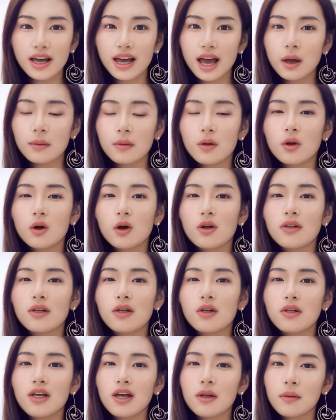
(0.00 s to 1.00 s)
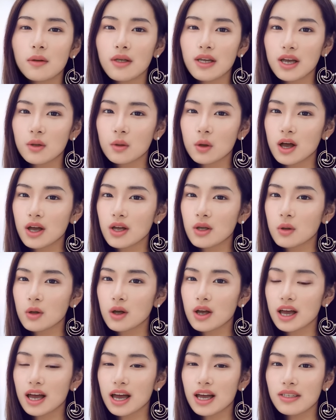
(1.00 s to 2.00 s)
Capricorns are typically well
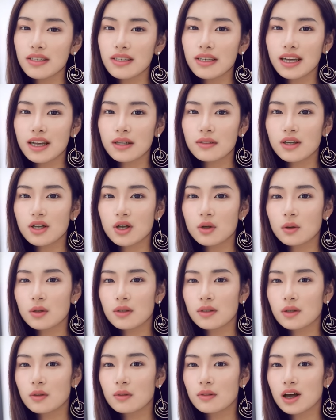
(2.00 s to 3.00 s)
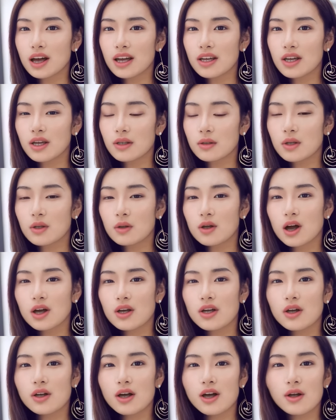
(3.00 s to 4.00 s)
organized individuals who value
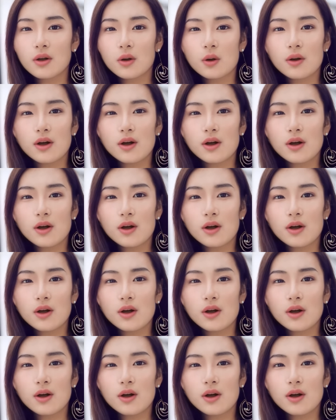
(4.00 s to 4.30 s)
structure and